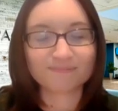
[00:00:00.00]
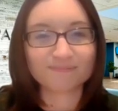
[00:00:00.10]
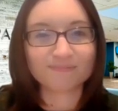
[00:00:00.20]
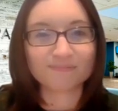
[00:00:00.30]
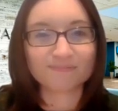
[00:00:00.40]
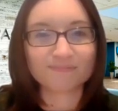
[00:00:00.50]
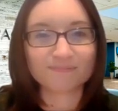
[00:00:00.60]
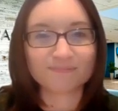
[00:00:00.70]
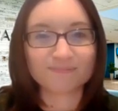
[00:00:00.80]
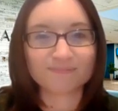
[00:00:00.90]

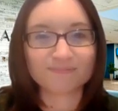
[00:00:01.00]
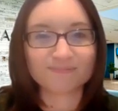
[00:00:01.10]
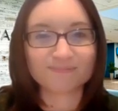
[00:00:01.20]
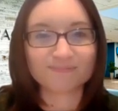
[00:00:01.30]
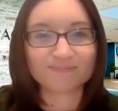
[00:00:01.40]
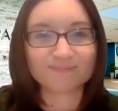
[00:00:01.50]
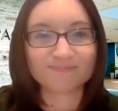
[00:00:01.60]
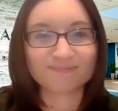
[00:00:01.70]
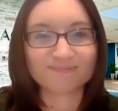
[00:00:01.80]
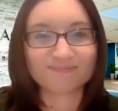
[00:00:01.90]

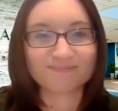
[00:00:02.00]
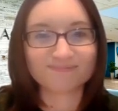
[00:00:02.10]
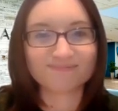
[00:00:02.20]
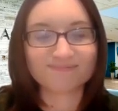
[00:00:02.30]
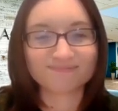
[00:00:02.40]
No words are spoken by the person on screen.